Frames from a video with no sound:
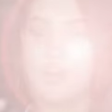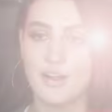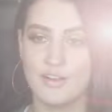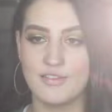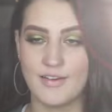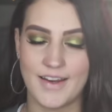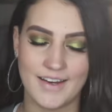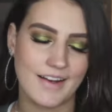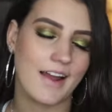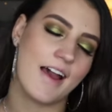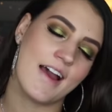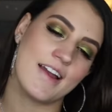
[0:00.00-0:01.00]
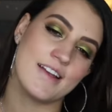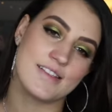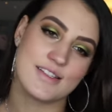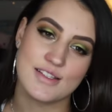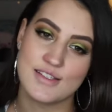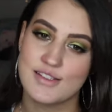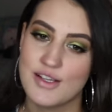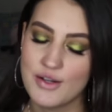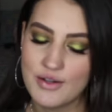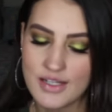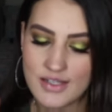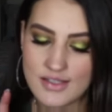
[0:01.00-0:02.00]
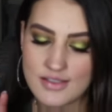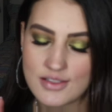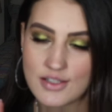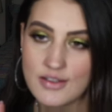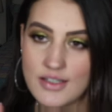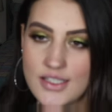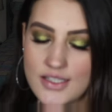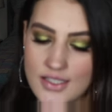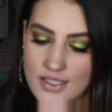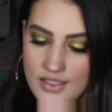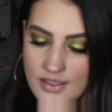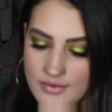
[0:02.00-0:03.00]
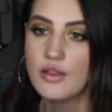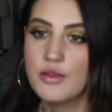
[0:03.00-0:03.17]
Alright guys, so it is currently